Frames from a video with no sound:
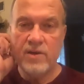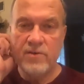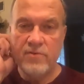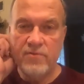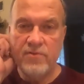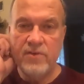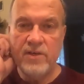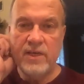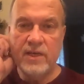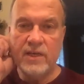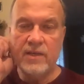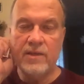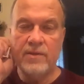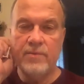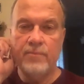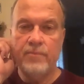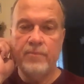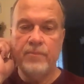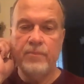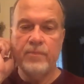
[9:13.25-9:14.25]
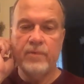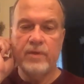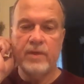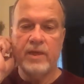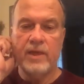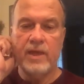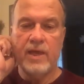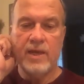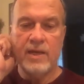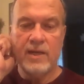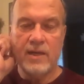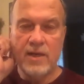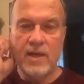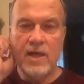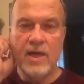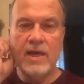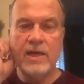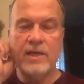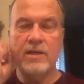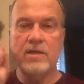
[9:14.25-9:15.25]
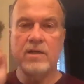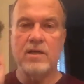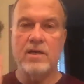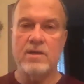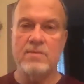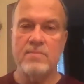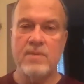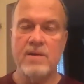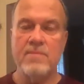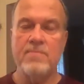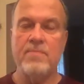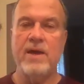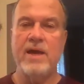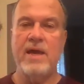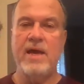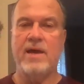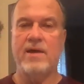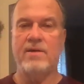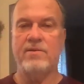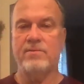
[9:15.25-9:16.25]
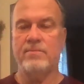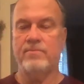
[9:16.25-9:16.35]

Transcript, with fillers: feet and a light on my path.